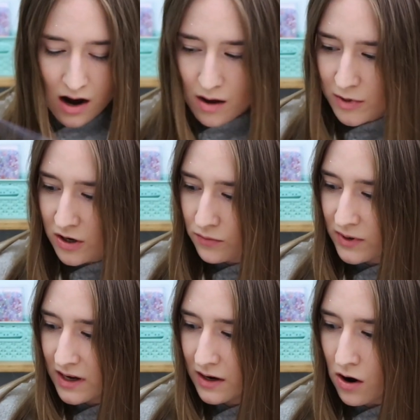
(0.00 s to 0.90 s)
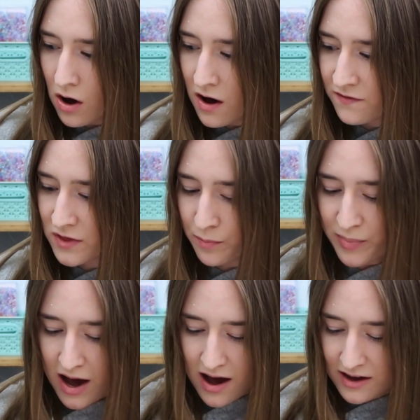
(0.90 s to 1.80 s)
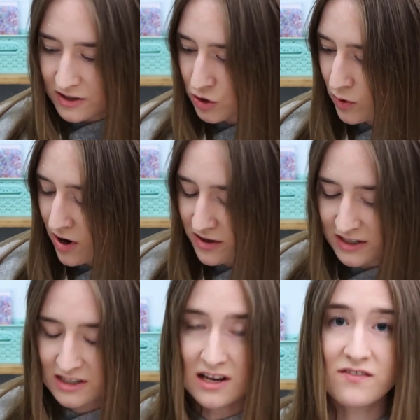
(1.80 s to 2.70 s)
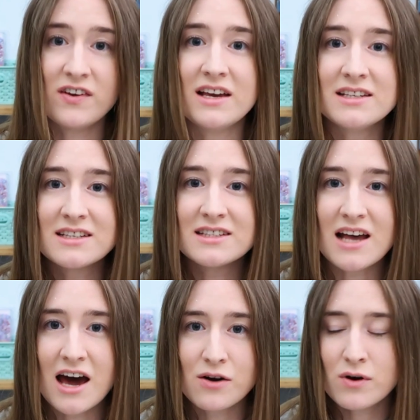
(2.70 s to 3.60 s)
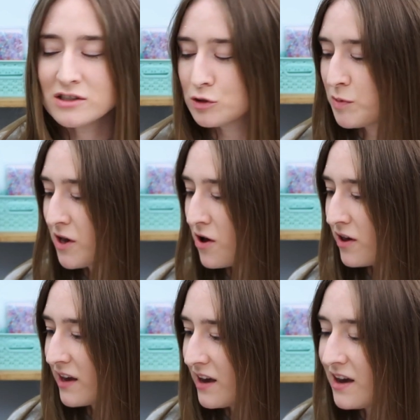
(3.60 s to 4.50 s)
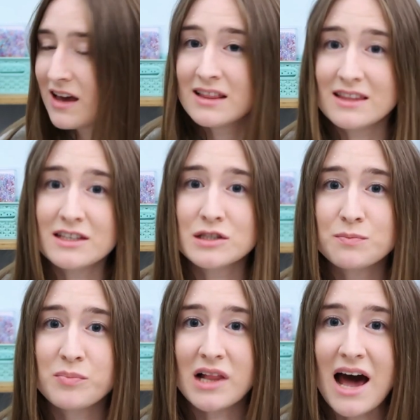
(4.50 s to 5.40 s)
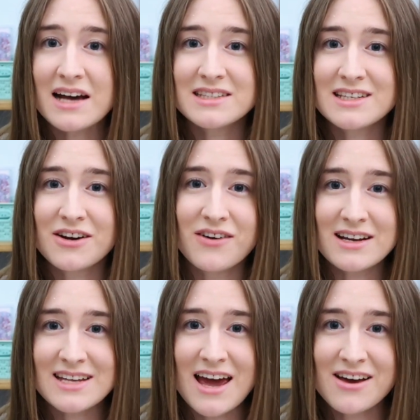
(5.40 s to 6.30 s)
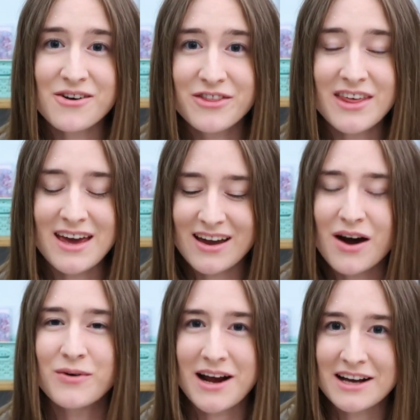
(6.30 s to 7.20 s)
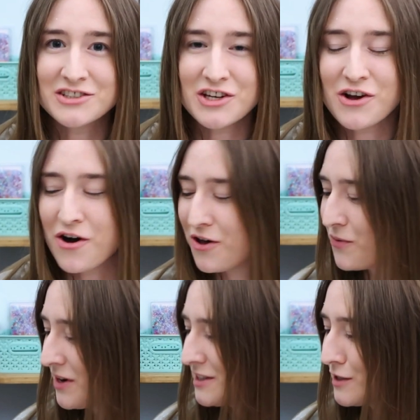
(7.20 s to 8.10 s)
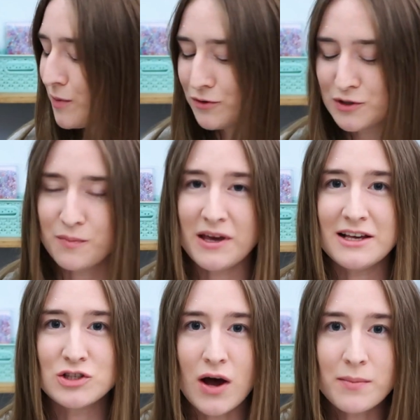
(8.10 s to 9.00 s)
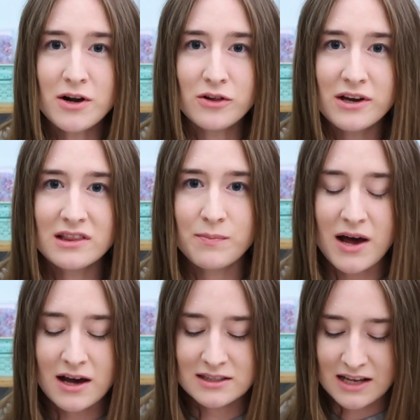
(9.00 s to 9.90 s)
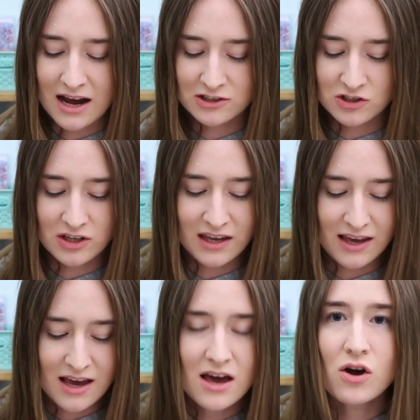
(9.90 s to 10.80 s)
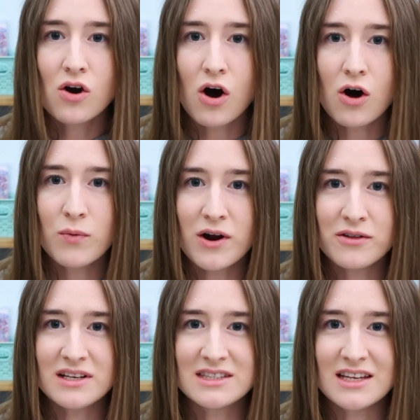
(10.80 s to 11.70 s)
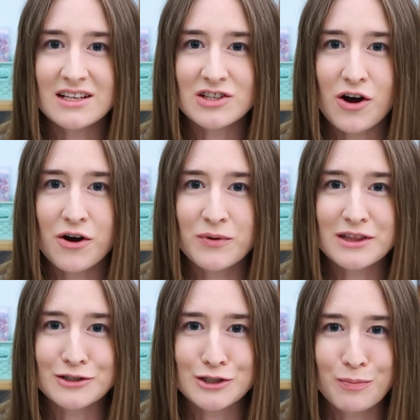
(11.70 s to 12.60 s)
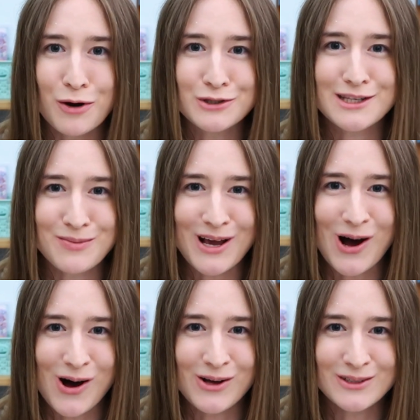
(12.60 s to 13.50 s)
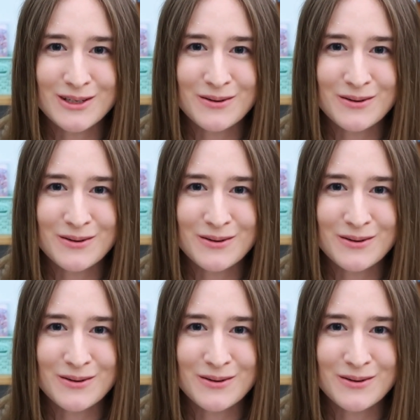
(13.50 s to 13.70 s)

I'm gonna read off the box what all this stuff is because I don't want to just be calling it this plastic rectangle thing. I want to actually call it what it's supposed to be. So I'm gonna look at the box and actually call what all these things are, what they're supposed to be called.